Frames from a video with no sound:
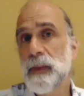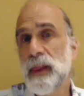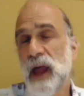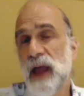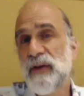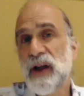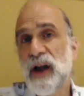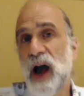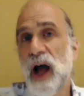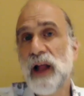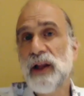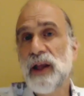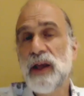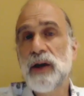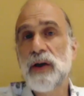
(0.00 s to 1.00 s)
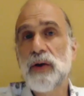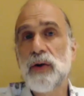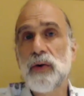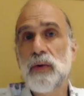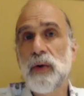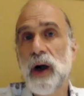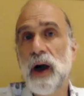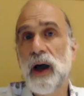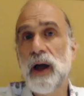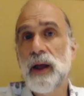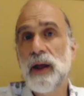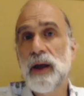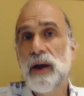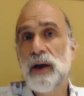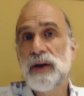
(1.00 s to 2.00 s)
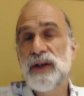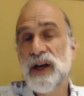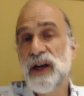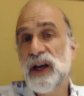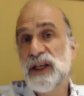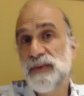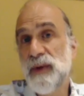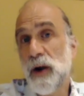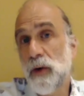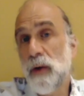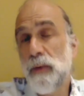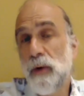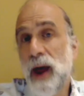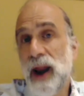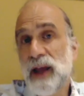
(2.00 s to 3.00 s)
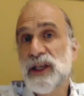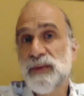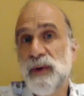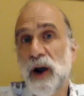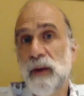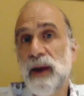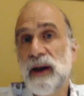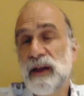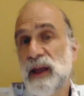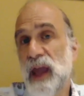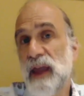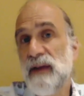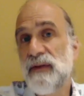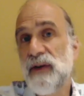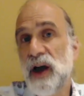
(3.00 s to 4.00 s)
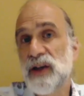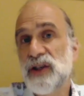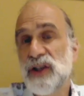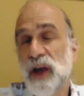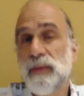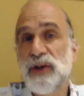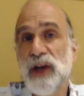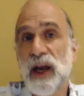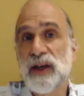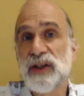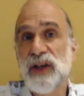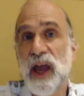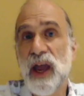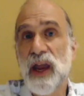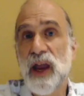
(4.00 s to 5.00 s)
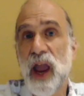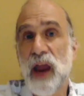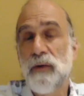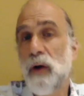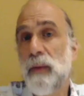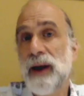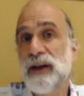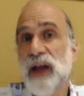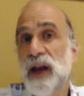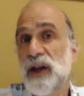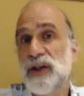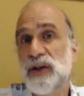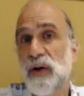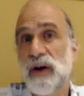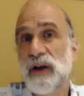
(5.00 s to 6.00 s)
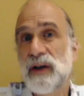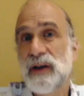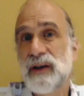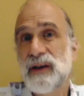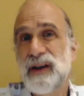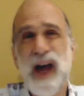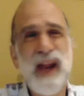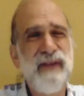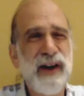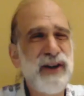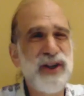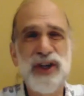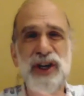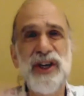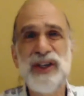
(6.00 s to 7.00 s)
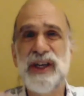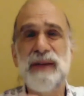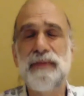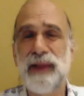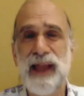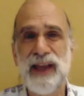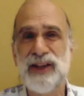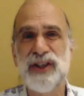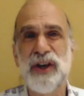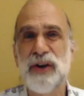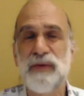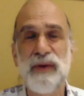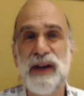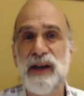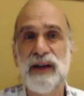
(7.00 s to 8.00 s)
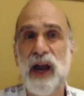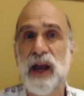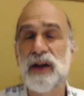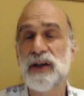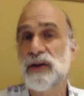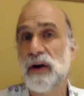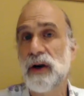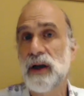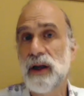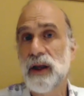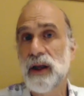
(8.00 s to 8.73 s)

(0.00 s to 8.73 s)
I have a colleague who uh, did an experiment, robotics experiment, gave uh, subjects a, a robot dinosaur, kind of a cheesy plastic green dinosaur,